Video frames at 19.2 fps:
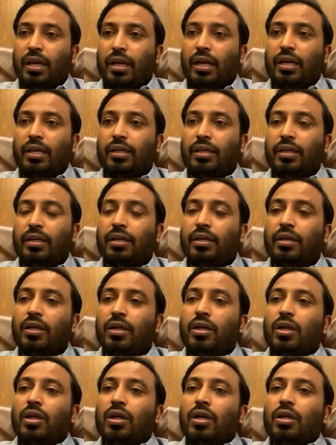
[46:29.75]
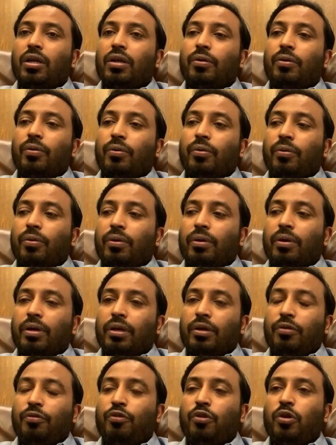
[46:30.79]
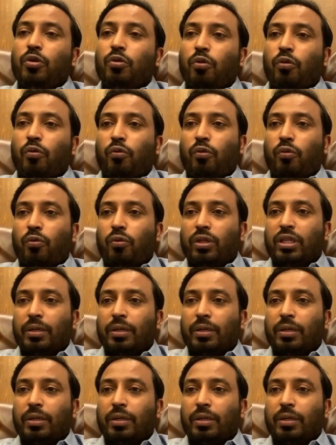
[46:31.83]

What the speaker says: And if you,